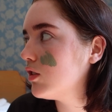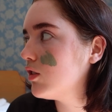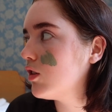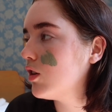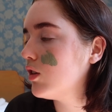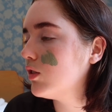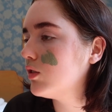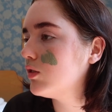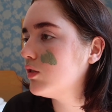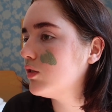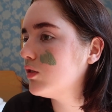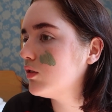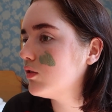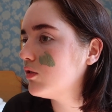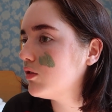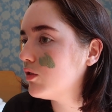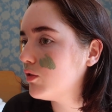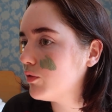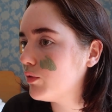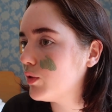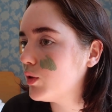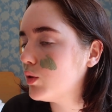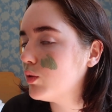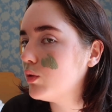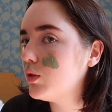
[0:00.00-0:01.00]
across the
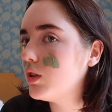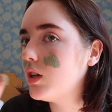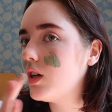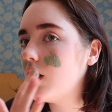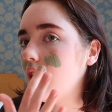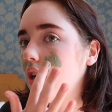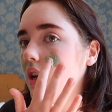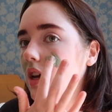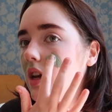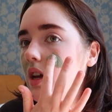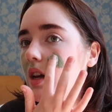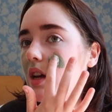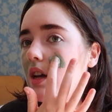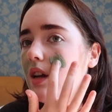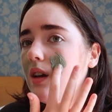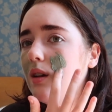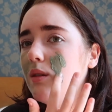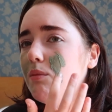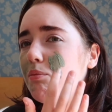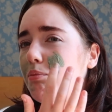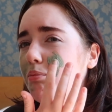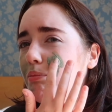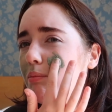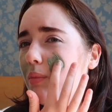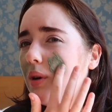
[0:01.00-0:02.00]
road,
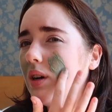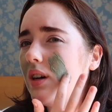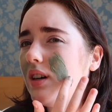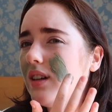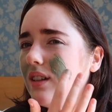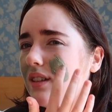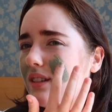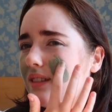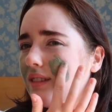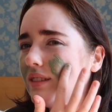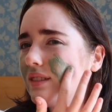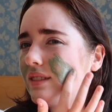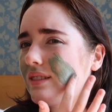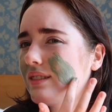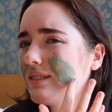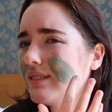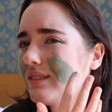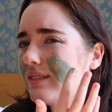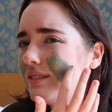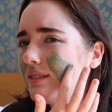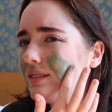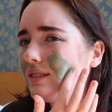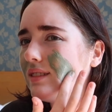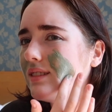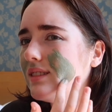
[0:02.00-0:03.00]
but
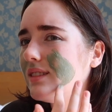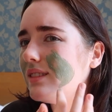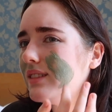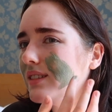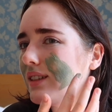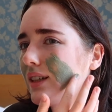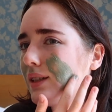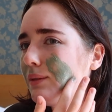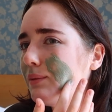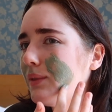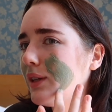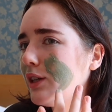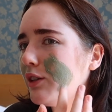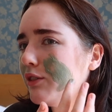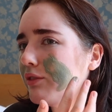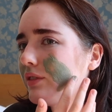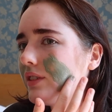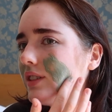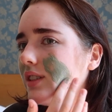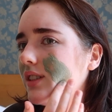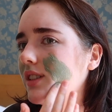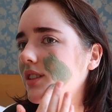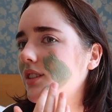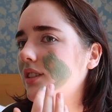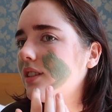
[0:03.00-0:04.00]
I'm
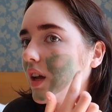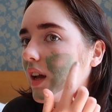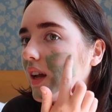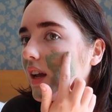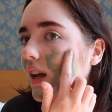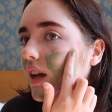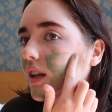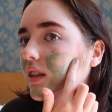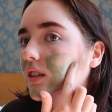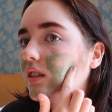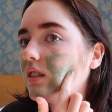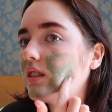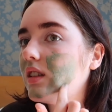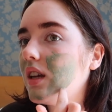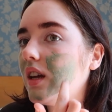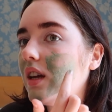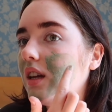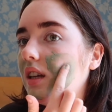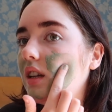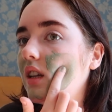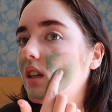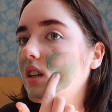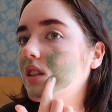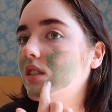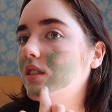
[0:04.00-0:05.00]
nervous. I can't
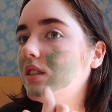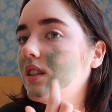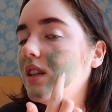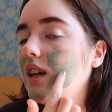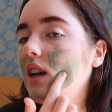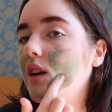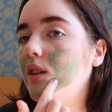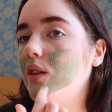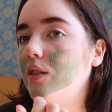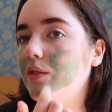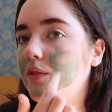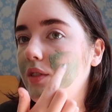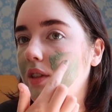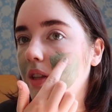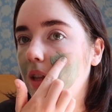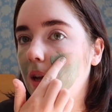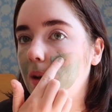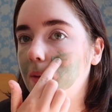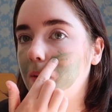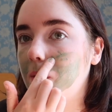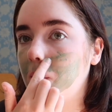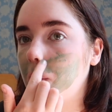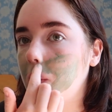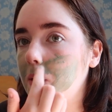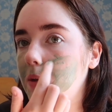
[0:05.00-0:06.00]
decide. I'll see how I feel
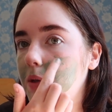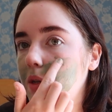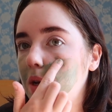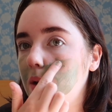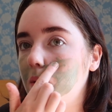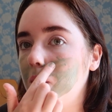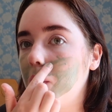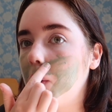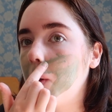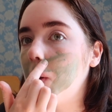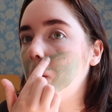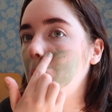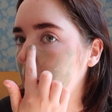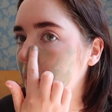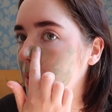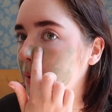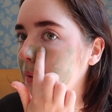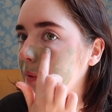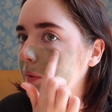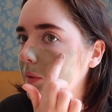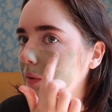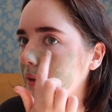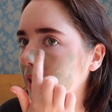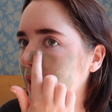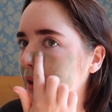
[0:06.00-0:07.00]
after I shower. I
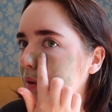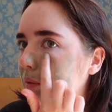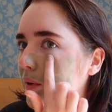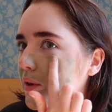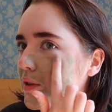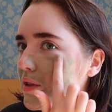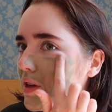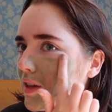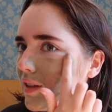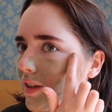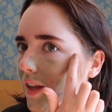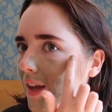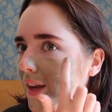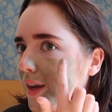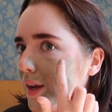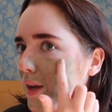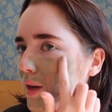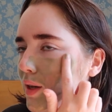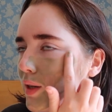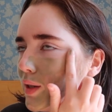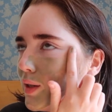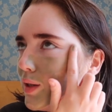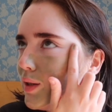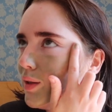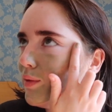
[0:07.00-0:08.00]
also kind of wish I'd like
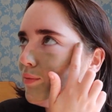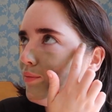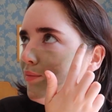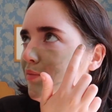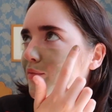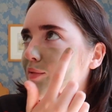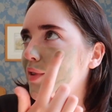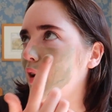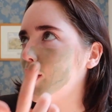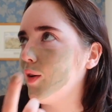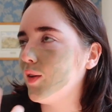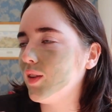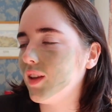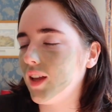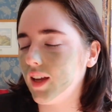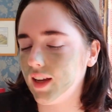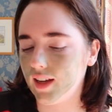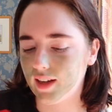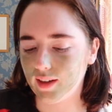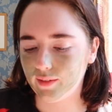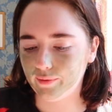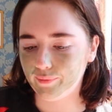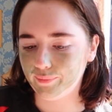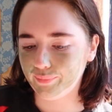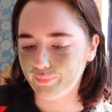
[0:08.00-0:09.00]
bought
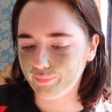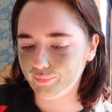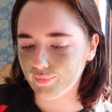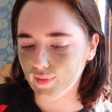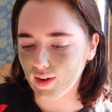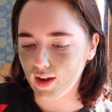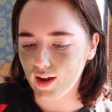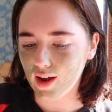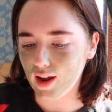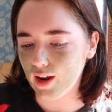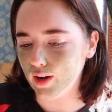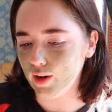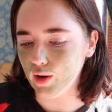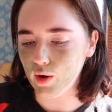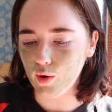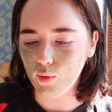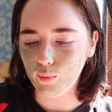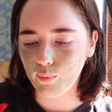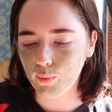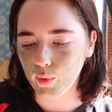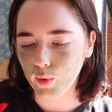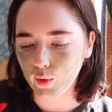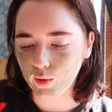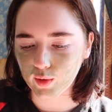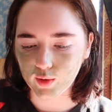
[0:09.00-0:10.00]
like a
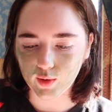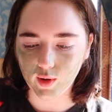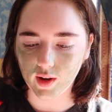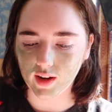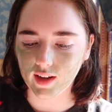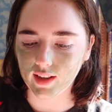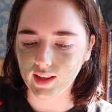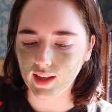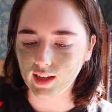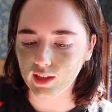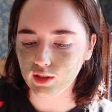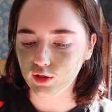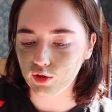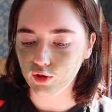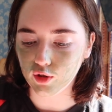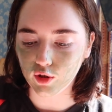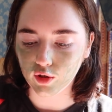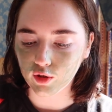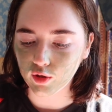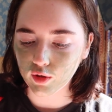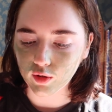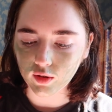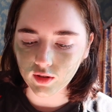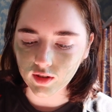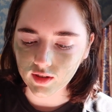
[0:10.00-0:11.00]
notebook so I could like
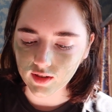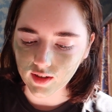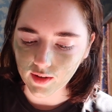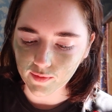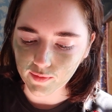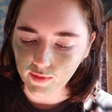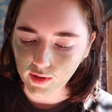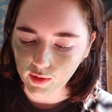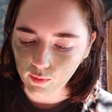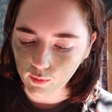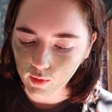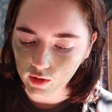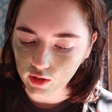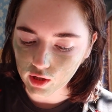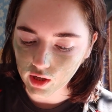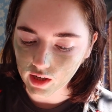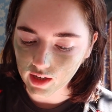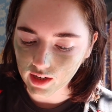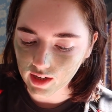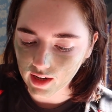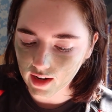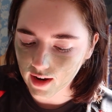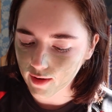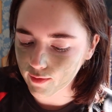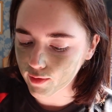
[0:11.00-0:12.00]
journal or something, which I
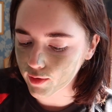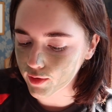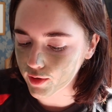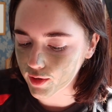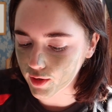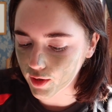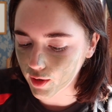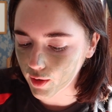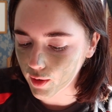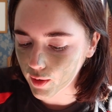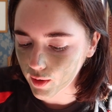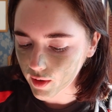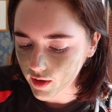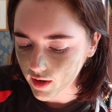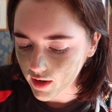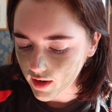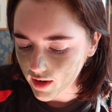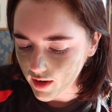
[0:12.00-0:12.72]
never do,